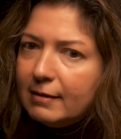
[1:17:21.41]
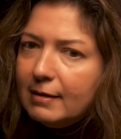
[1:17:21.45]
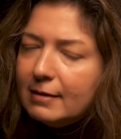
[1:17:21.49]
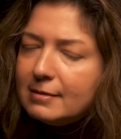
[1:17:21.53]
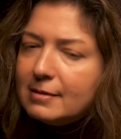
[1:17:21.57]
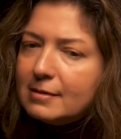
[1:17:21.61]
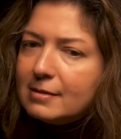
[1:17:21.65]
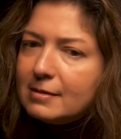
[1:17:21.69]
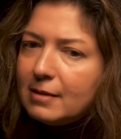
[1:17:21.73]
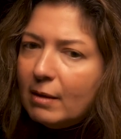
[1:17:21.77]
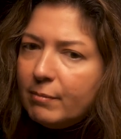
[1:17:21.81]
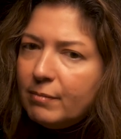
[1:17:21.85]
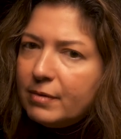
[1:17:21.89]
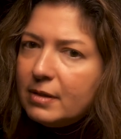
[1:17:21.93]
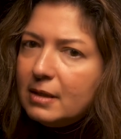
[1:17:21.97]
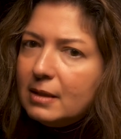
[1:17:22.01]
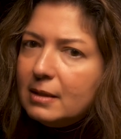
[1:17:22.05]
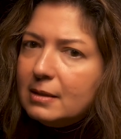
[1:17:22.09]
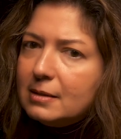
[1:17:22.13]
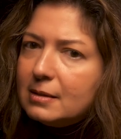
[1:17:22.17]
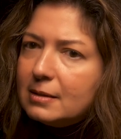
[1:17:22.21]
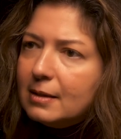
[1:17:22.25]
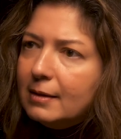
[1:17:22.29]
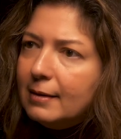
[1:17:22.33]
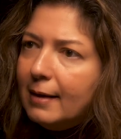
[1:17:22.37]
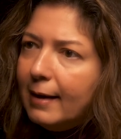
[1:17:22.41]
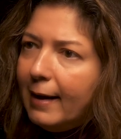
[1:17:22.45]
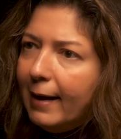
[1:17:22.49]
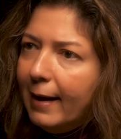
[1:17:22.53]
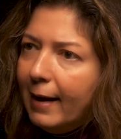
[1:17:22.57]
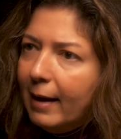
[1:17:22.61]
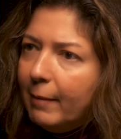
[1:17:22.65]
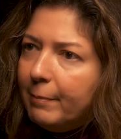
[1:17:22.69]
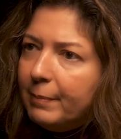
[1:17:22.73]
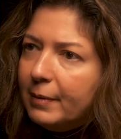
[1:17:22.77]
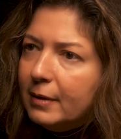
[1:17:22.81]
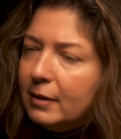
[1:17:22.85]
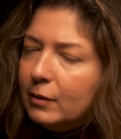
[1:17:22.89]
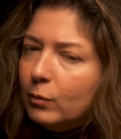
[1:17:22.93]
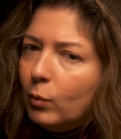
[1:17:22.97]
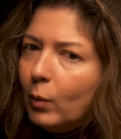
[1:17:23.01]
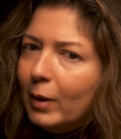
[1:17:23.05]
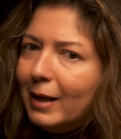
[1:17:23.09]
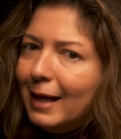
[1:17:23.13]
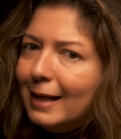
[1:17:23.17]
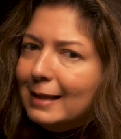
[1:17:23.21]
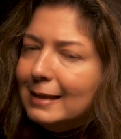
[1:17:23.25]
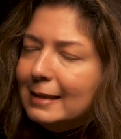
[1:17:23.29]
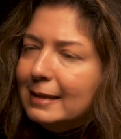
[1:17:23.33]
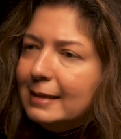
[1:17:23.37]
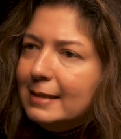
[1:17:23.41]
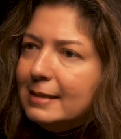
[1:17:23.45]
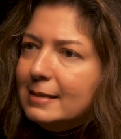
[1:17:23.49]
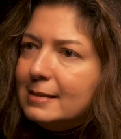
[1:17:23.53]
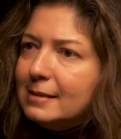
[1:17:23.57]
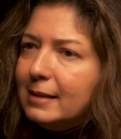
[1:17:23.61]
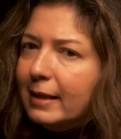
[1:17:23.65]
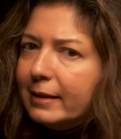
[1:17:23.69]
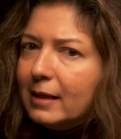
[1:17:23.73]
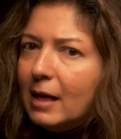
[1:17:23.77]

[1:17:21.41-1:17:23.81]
that something is going to happen when I least,